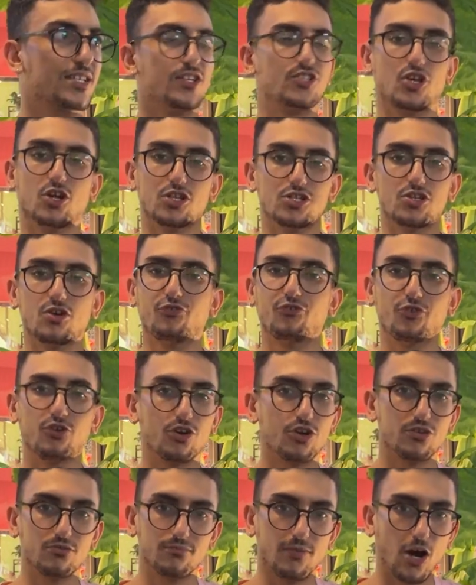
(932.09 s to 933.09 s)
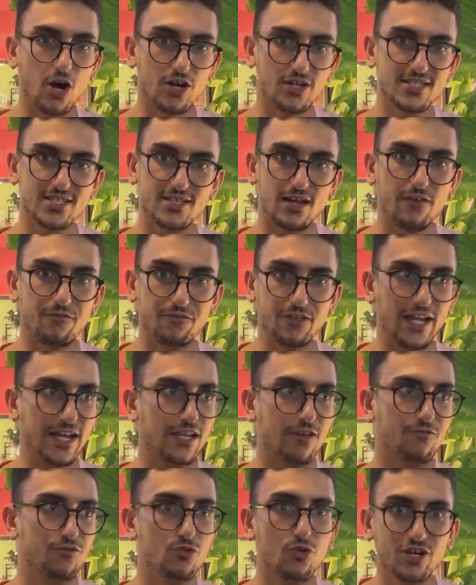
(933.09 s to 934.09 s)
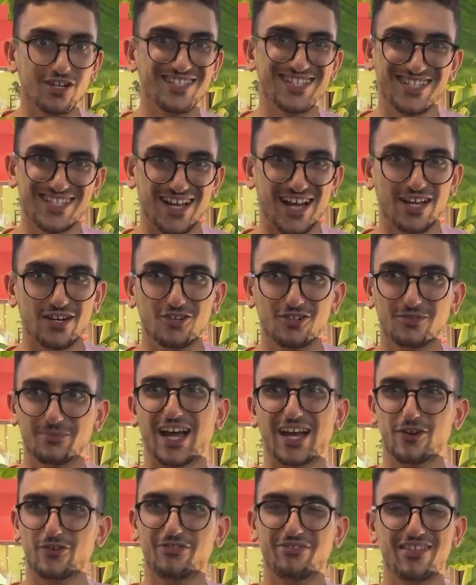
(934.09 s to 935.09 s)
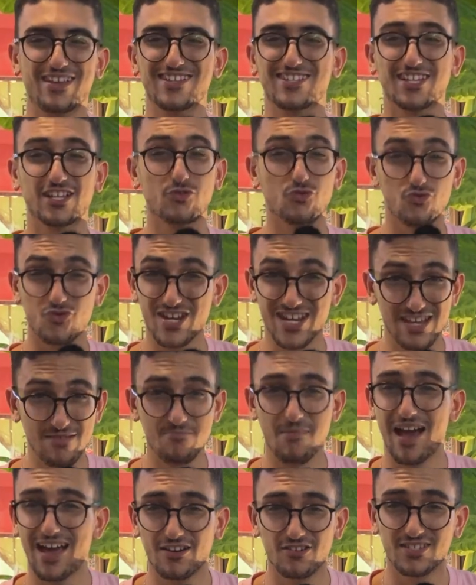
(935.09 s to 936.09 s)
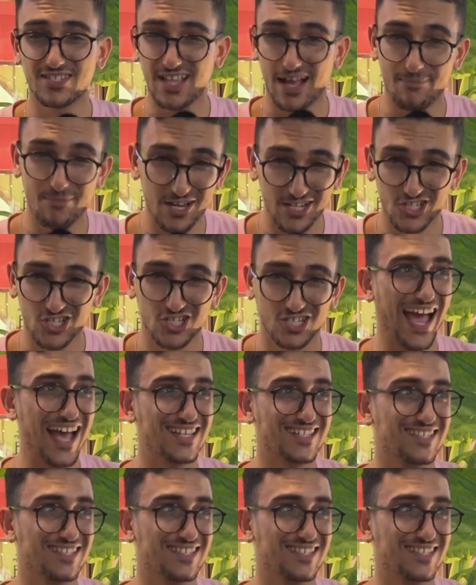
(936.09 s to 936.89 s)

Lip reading: It's also for art stuff. Like if you are a designer, I don't think degree matters that much